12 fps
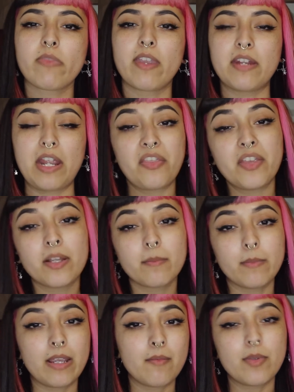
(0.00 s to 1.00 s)
And I think
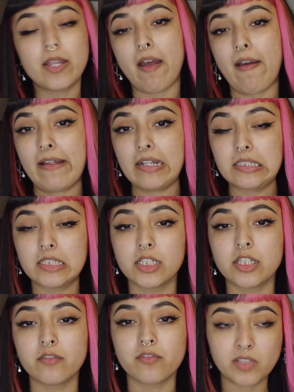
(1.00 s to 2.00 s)
maybe I
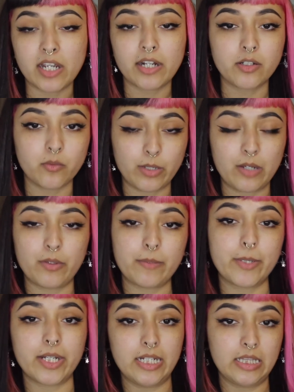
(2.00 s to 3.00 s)
could have gotten away
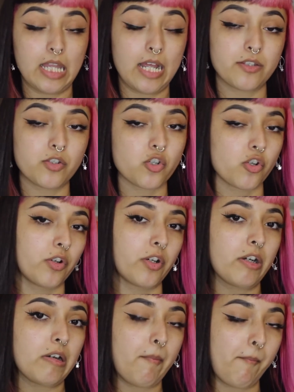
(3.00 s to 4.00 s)
with putting less
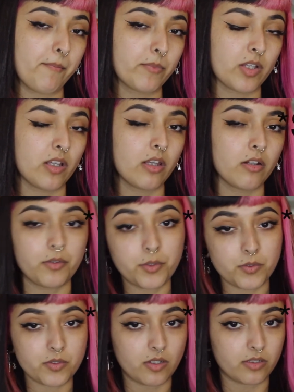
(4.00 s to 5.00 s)
sugar. It's a little
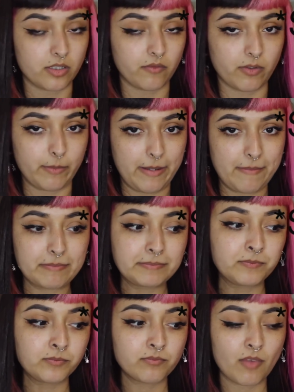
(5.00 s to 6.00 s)
too salty for me,
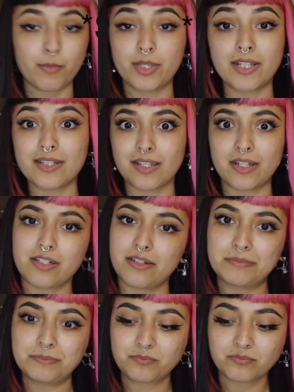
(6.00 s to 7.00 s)
but the kids liked
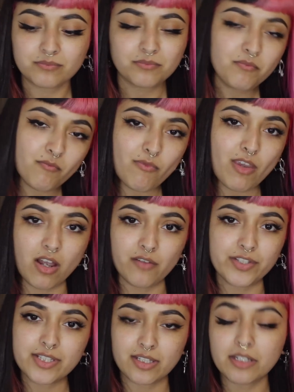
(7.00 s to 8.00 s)
it,
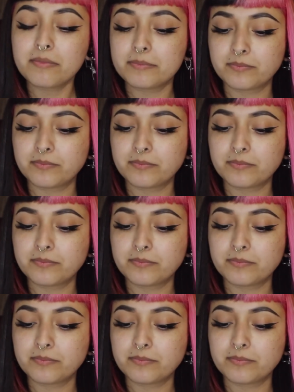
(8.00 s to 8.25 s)
obviously.